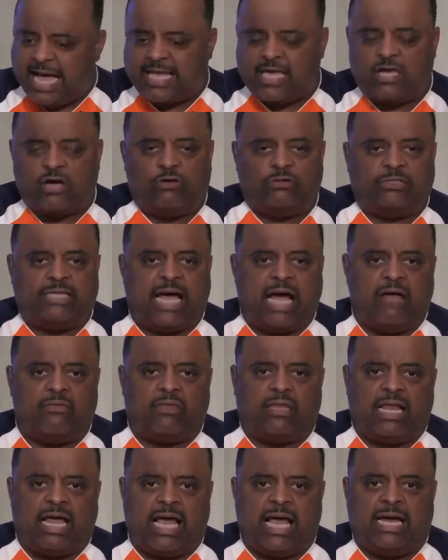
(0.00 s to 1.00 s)
I can go down
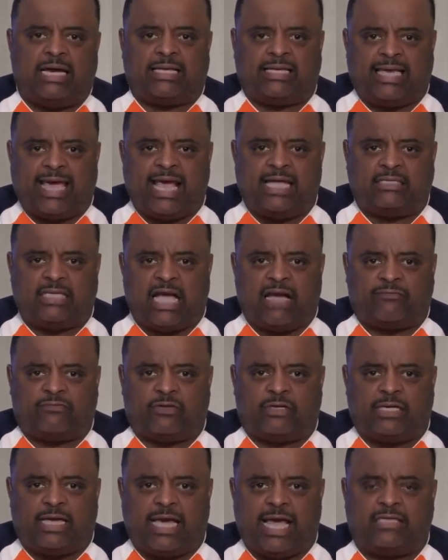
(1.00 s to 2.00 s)
the line, case
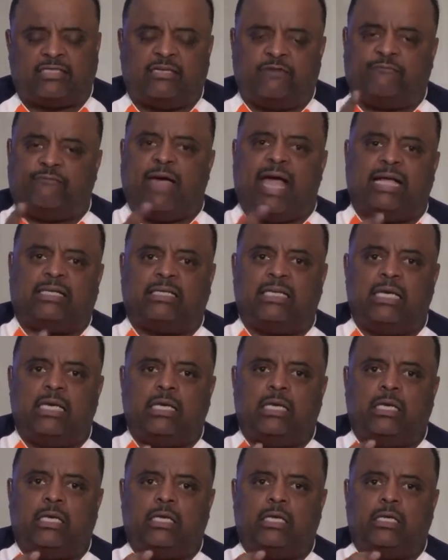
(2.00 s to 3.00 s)
after case. In fact,
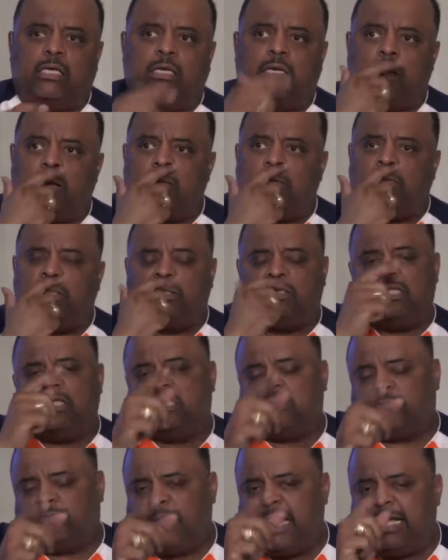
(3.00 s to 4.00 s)

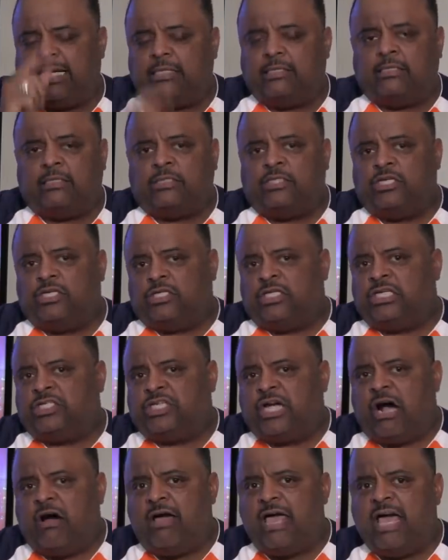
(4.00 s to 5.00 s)
explain, did
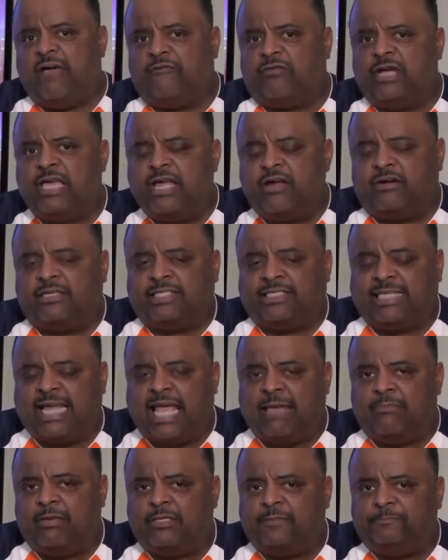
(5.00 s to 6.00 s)
y'all ever hear a
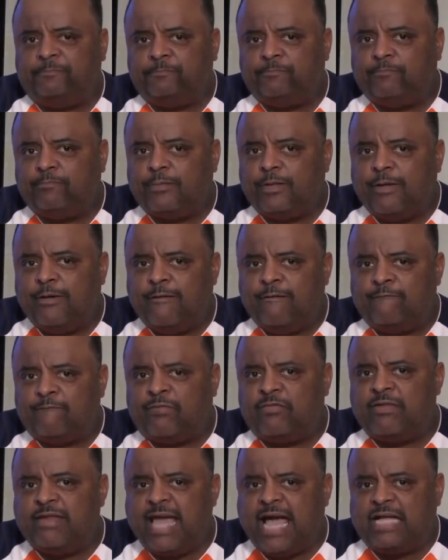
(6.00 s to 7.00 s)
statement
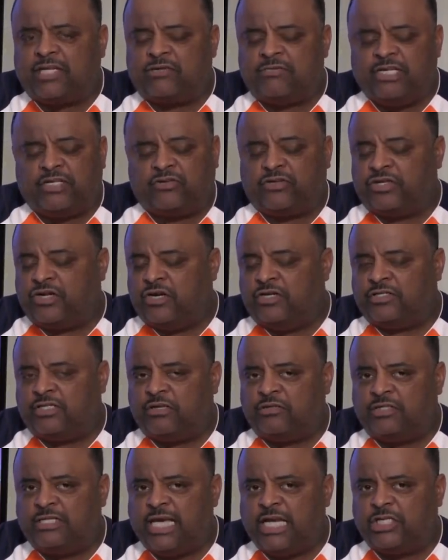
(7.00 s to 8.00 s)
from the National District Attorney
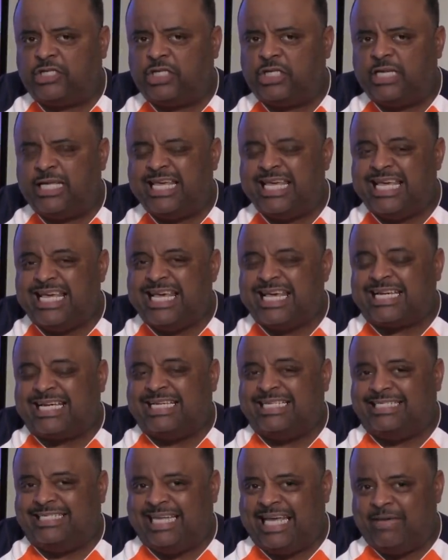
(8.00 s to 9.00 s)
Association
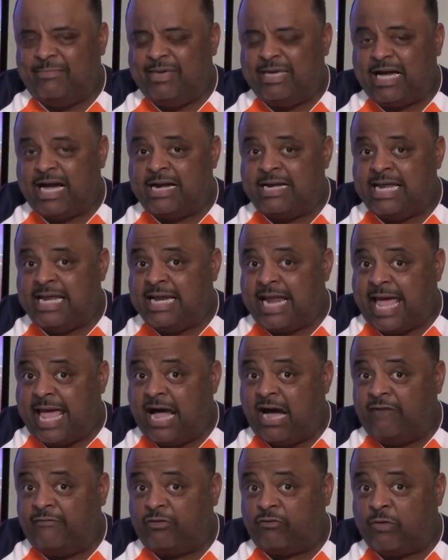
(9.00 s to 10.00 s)
condemning Anita
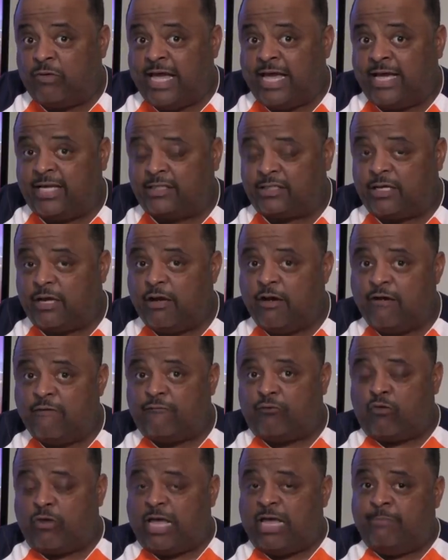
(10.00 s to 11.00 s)
Alvarez
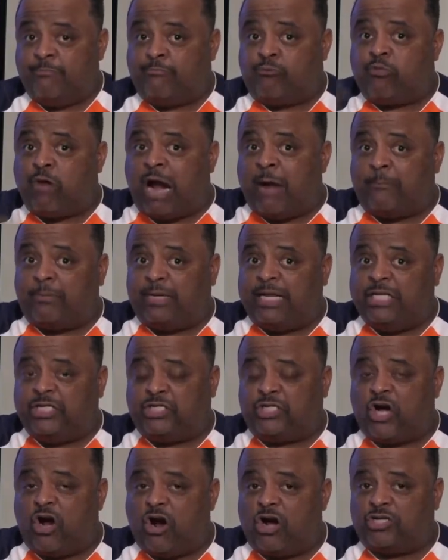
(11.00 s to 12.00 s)
for improperly
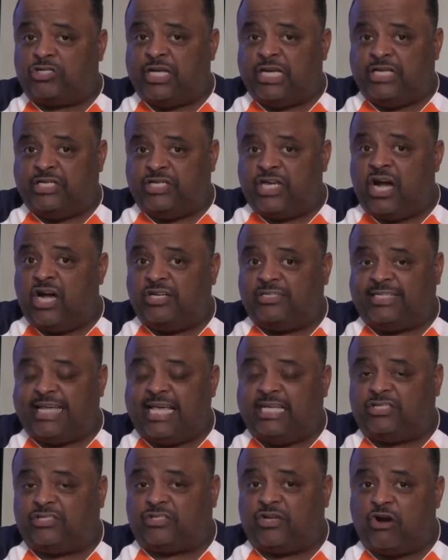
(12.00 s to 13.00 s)
charging
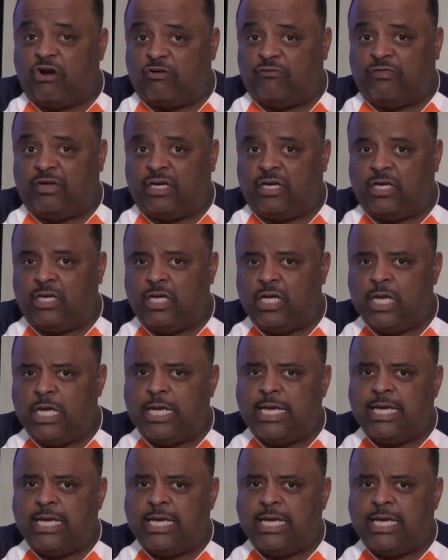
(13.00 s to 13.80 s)
Dante Servin,